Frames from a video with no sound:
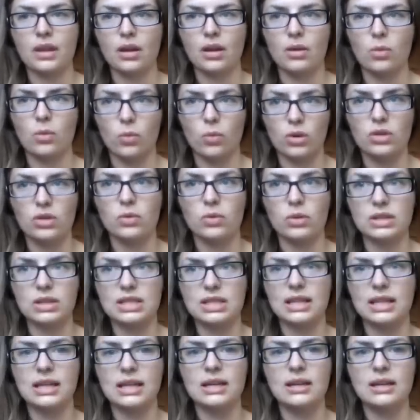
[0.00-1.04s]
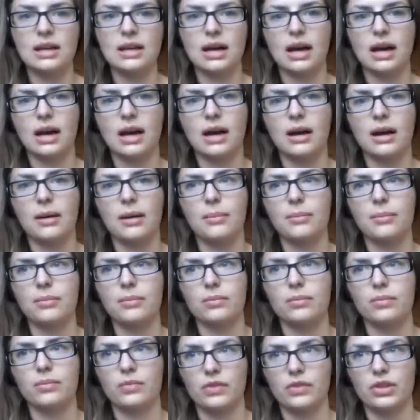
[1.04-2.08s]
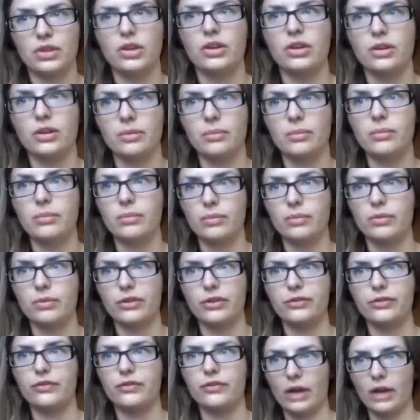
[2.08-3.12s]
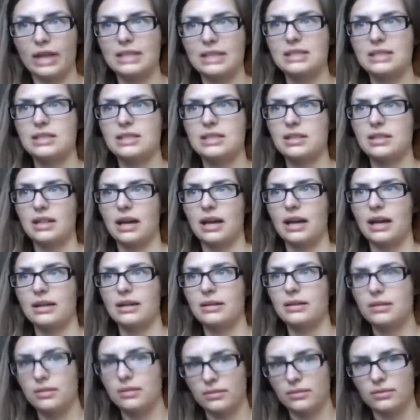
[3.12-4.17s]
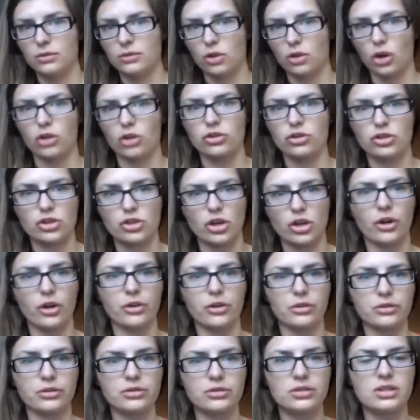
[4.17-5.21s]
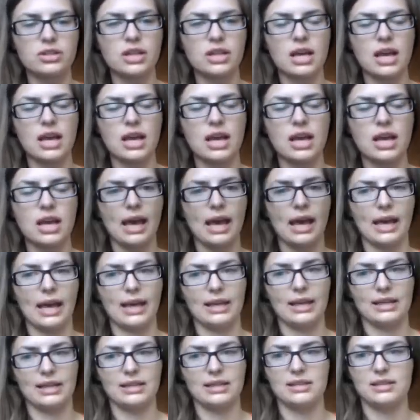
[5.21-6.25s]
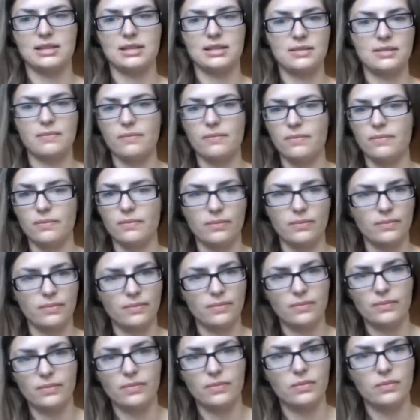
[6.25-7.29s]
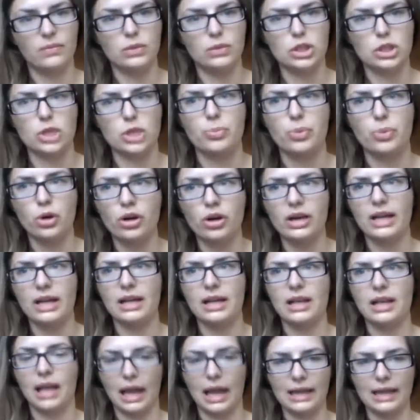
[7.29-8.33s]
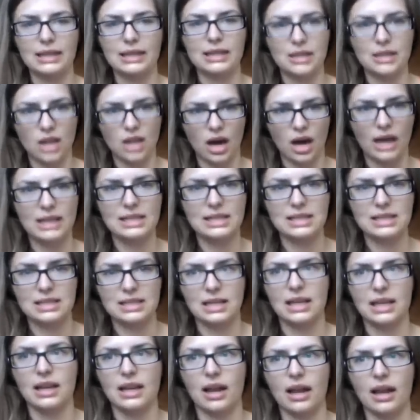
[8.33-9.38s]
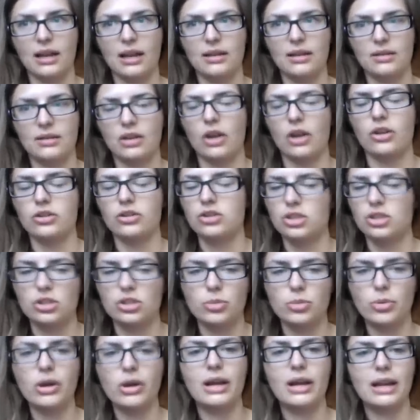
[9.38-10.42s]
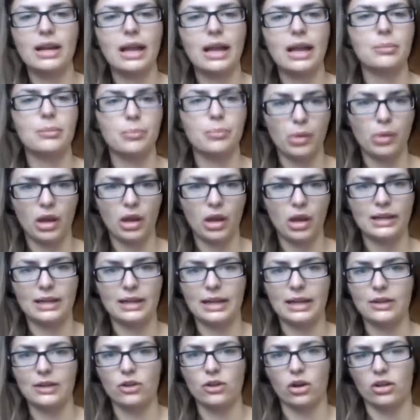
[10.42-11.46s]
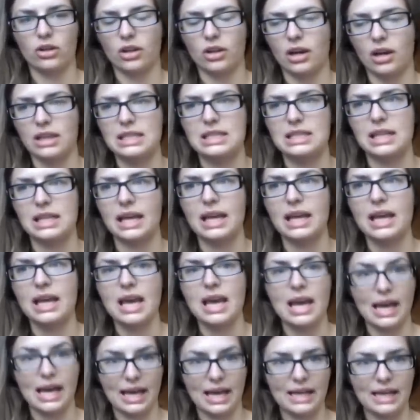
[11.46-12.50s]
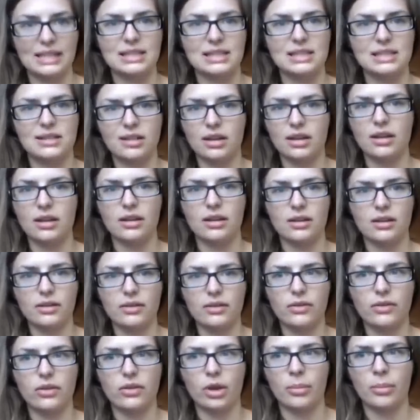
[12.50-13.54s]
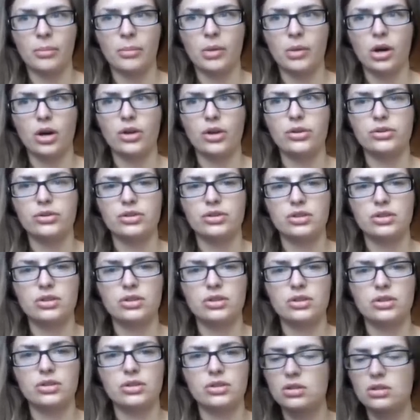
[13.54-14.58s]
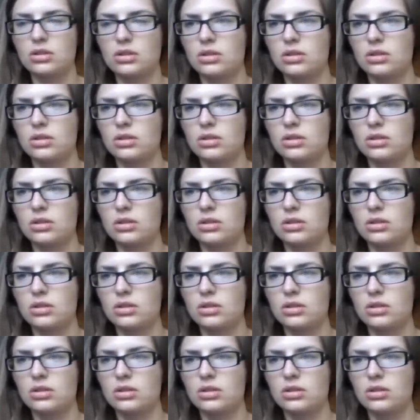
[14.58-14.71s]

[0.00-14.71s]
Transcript: w- was in it um the the friend that God chose is to put it like nicely, like no, to put it like bluntly, not nicely, is the the most